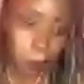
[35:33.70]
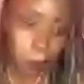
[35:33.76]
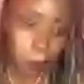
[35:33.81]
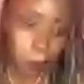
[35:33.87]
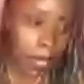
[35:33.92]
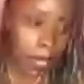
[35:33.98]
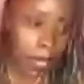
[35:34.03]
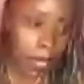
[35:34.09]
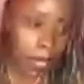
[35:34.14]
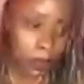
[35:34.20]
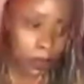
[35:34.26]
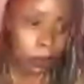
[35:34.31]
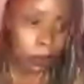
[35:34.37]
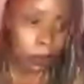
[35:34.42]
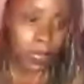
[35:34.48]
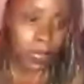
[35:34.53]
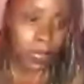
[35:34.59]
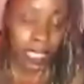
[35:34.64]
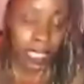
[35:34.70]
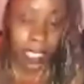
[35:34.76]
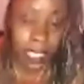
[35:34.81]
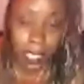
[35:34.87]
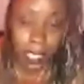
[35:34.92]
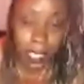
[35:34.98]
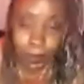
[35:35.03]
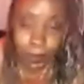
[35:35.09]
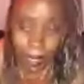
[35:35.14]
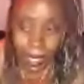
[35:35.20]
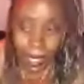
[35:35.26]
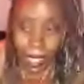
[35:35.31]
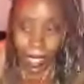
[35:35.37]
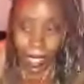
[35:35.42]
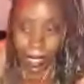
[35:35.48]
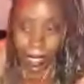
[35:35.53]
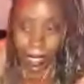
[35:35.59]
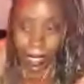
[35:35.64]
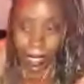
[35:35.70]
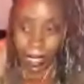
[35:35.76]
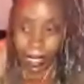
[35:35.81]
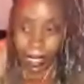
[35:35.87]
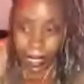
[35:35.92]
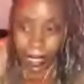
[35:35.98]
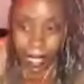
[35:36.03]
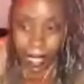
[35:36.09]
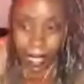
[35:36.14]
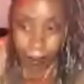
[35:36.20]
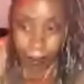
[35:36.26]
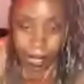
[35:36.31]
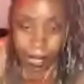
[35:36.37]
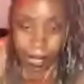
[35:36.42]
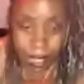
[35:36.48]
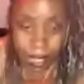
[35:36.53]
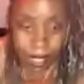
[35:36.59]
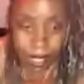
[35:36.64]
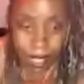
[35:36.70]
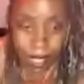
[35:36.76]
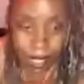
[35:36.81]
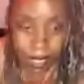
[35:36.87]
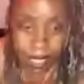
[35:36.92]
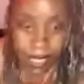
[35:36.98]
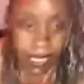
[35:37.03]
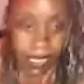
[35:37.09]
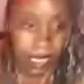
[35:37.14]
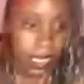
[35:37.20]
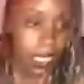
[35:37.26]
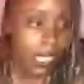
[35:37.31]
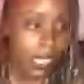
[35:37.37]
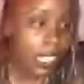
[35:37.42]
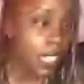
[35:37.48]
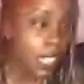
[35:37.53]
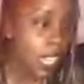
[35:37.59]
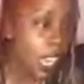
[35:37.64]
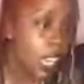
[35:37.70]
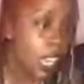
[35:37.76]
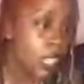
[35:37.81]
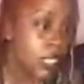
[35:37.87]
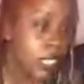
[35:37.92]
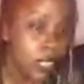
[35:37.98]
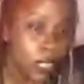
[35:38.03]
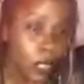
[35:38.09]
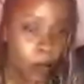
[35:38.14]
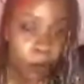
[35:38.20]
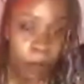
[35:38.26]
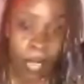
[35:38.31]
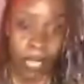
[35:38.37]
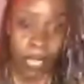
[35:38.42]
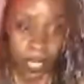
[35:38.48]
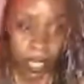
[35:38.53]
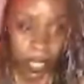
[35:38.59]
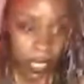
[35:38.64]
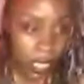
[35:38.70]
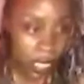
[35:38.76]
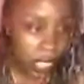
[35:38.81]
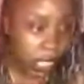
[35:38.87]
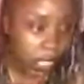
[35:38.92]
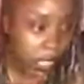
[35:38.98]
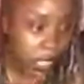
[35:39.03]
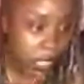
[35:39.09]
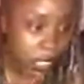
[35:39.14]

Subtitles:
bathroom. I'm looking in the little the cabinet, the closets. I don't see nobody in there.